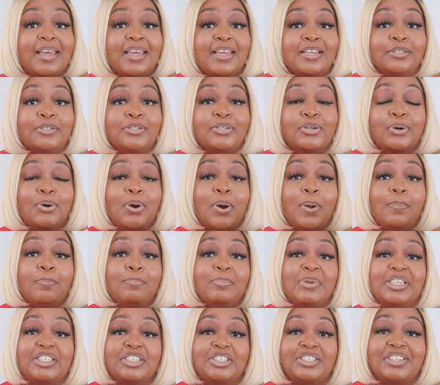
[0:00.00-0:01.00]

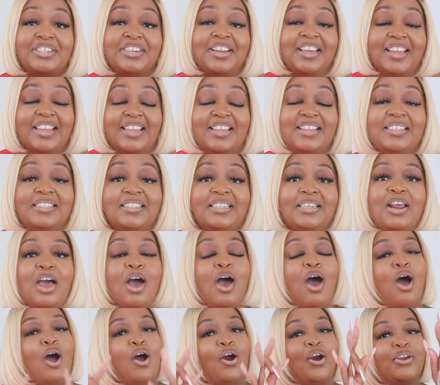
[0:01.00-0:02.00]
intermission, cousin.
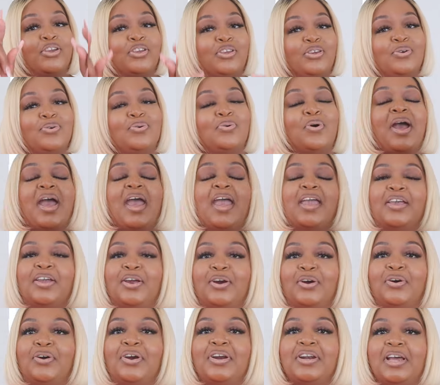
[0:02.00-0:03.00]
Are you a
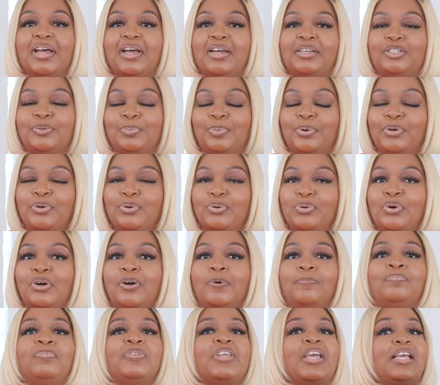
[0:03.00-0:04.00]
current
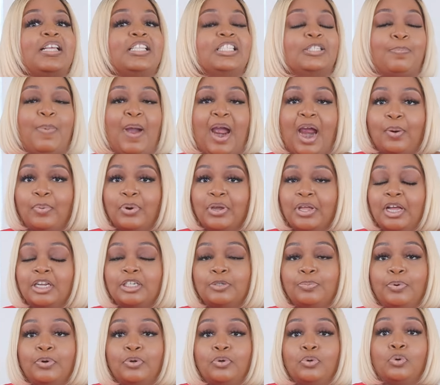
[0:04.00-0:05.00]
entrepreneur, inspiring
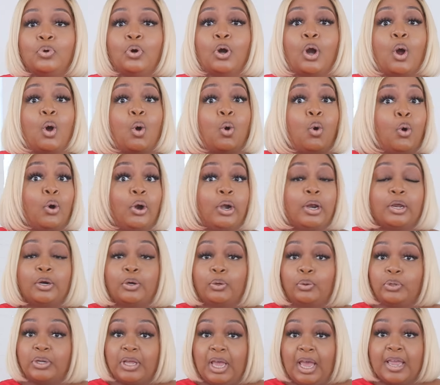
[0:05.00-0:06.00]
entrepreneur, or
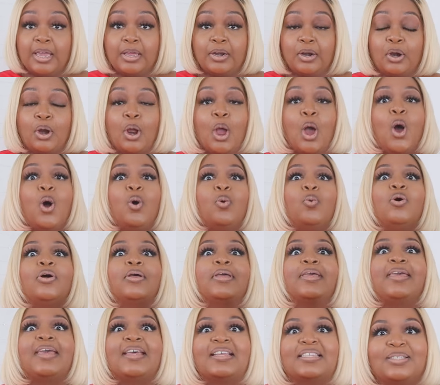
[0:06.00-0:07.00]
creator?
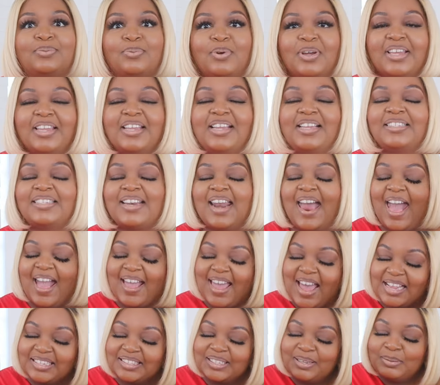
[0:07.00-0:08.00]
Well, guess what, cousin? I
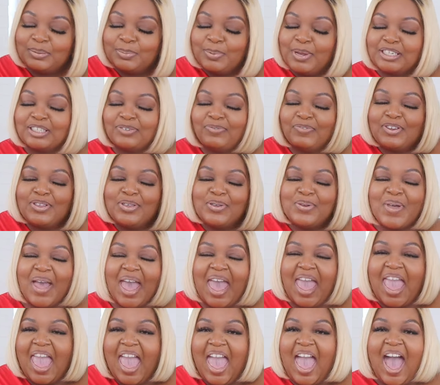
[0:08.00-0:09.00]
got something special for you.
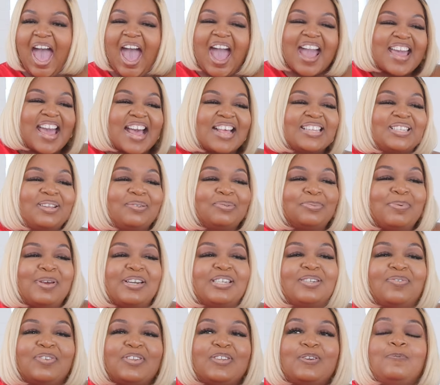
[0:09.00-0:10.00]
Hey, I got something
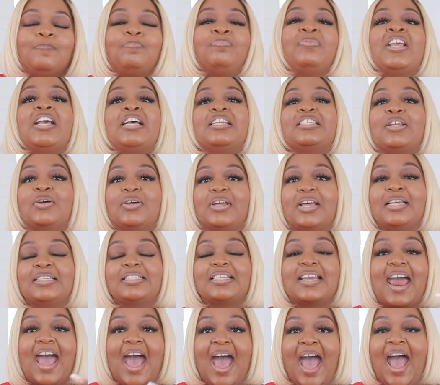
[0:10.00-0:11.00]
special for you. So,
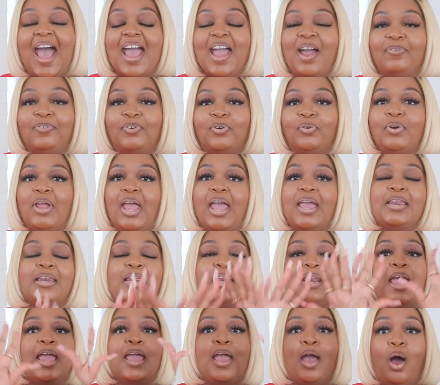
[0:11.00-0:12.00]
cousin, I have
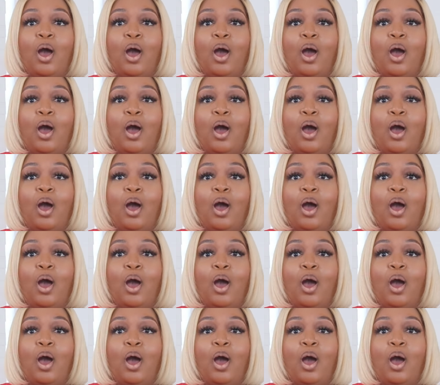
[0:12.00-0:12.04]
created a